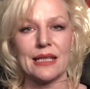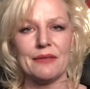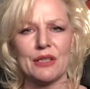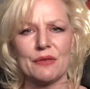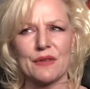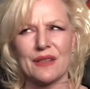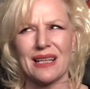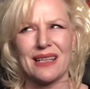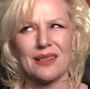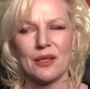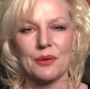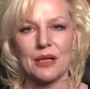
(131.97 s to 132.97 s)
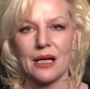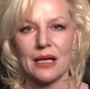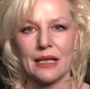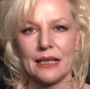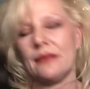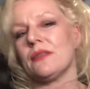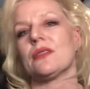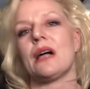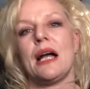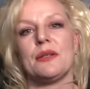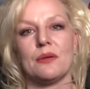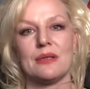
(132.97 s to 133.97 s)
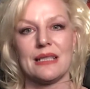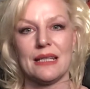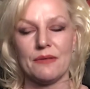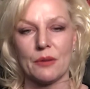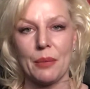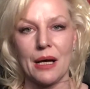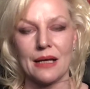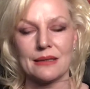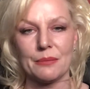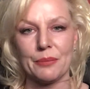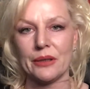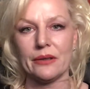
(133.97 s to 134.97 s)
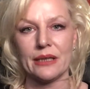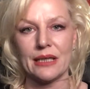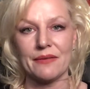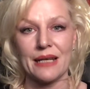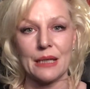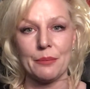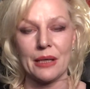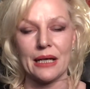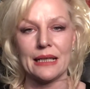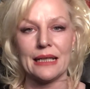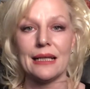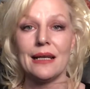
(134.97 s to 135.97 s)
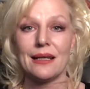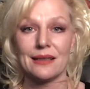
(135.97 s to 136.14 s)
Even if you're like, no, Nine, there, I don't see a possibility of anybody.